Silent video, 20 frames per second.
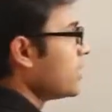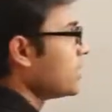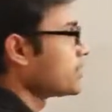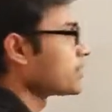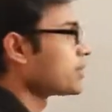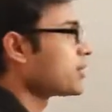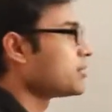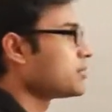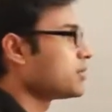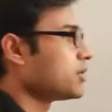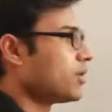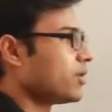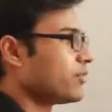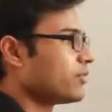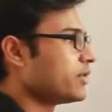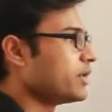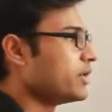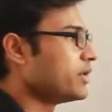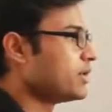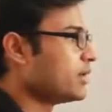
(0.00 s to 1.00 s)
description
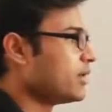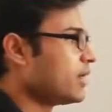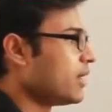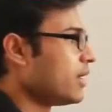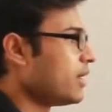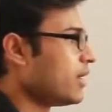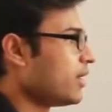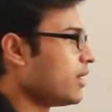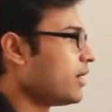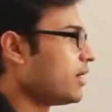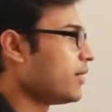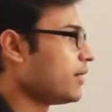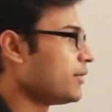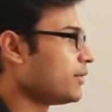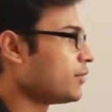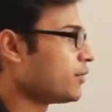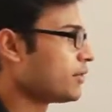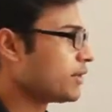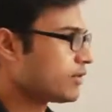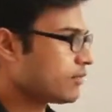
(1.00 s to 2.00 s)
of the
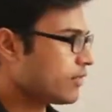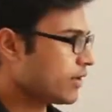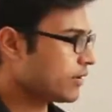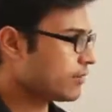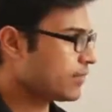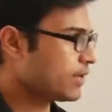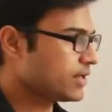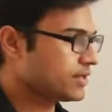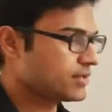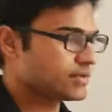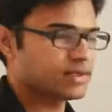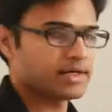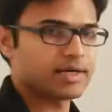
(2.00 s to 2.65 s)
requirements,